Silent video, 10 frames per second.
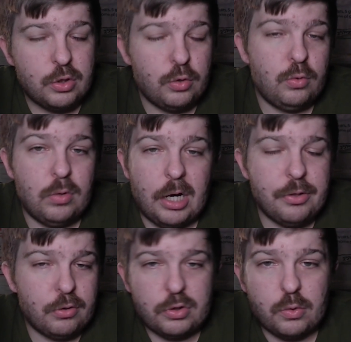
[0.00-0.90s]
to
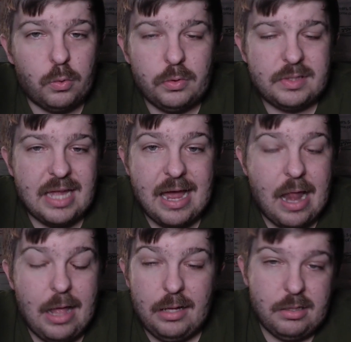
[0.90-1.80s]
other schools
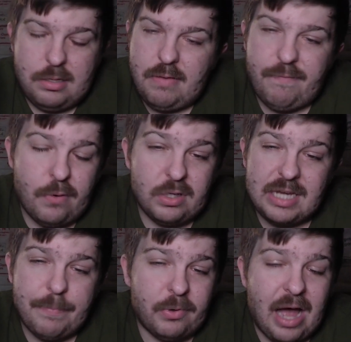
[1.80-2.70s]
that, uh, for
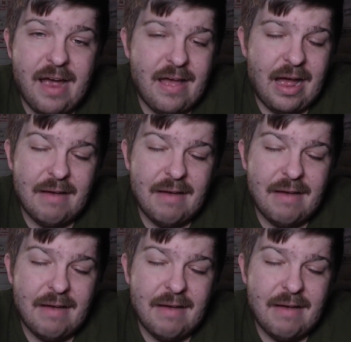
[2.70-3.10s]
example, I,